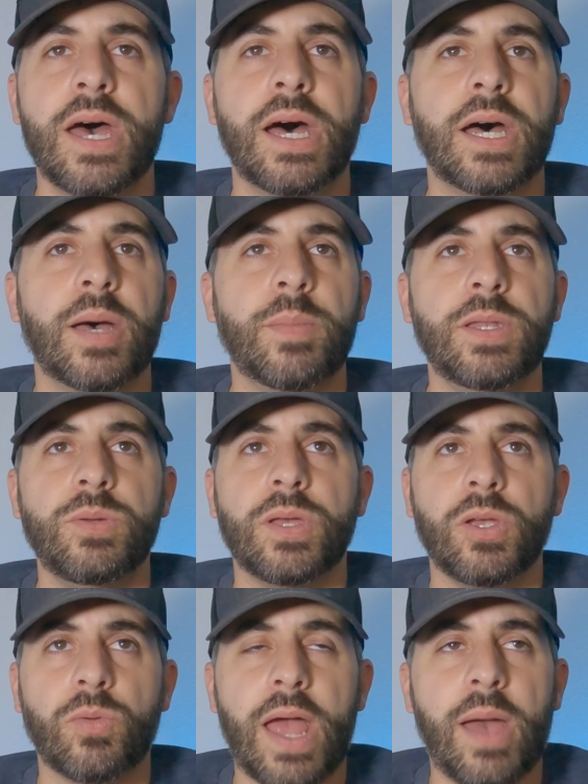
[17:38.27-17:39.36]
and you can
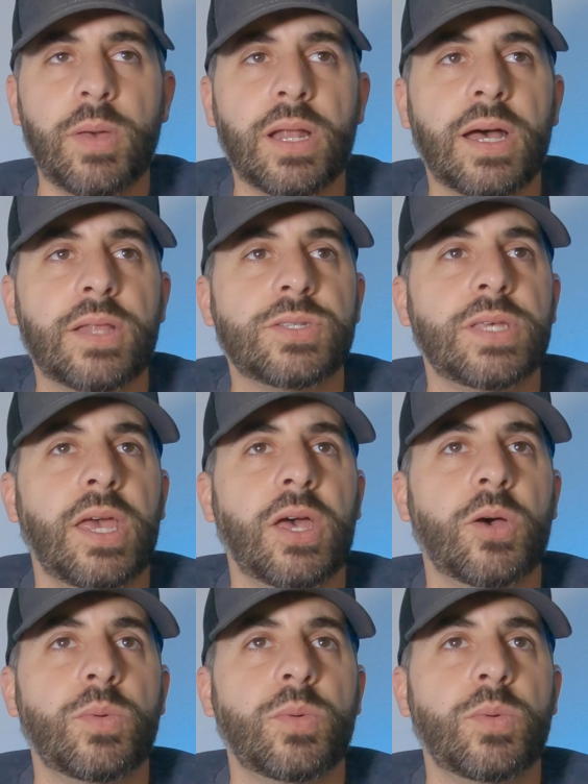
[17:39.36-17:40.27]
grab it on sale,